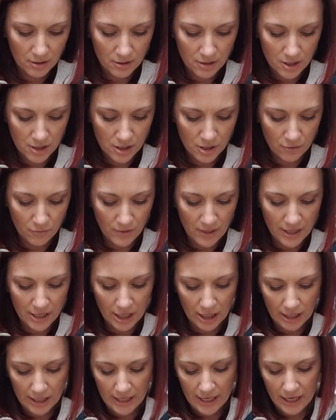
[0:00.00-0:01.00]
Just a
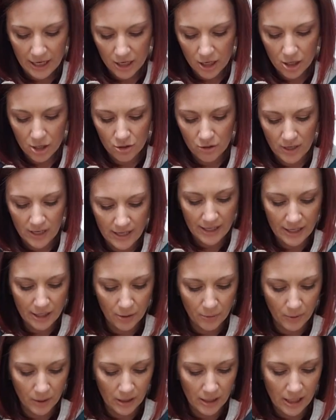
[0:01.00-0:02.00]
regular hair dryer
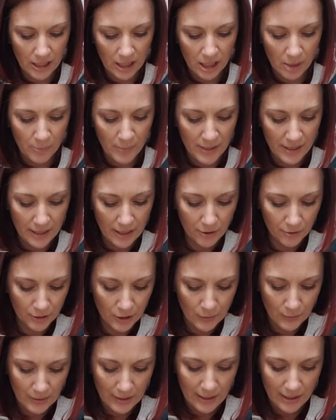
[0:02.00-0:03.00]
will help it out
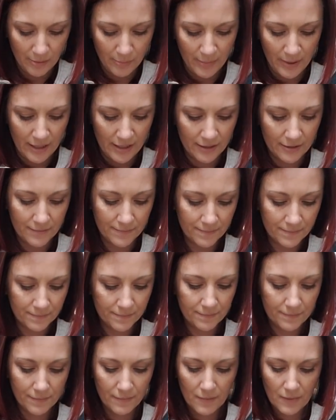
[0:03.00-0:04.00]
quite a bit.
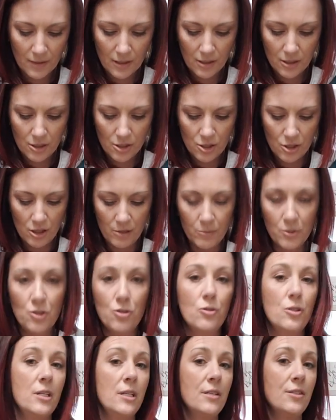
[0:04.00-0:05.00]
So I'm
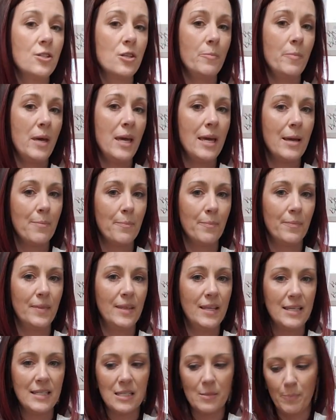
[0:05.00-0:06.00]
choosing to make
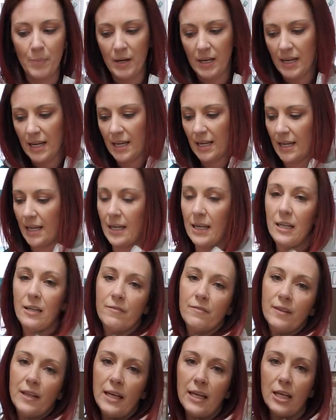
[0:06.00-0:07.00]
this bunny kind
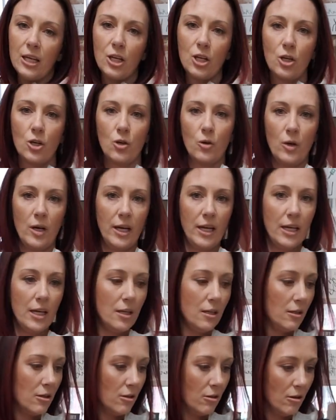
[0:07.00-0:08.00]
of like
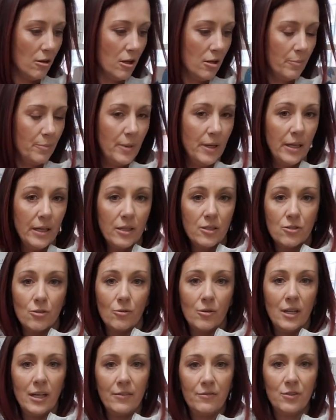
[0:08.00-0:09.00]
gray. All bunnies
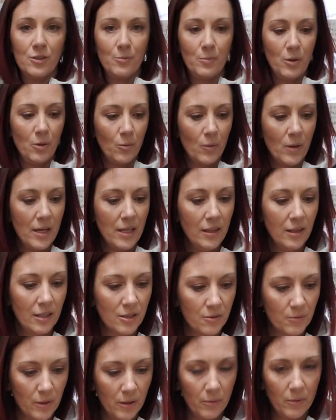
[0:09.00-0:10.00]
don't have to be white.
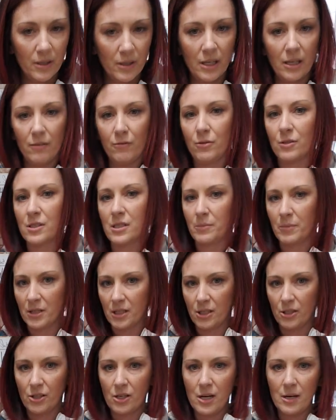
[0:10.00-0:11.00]
That's why we gave you some
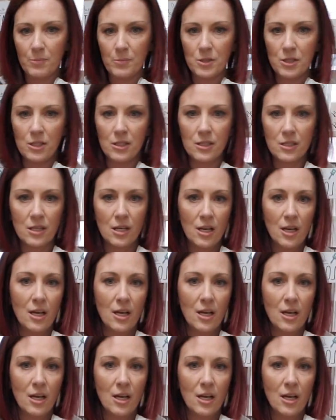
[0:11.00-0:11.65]
color options.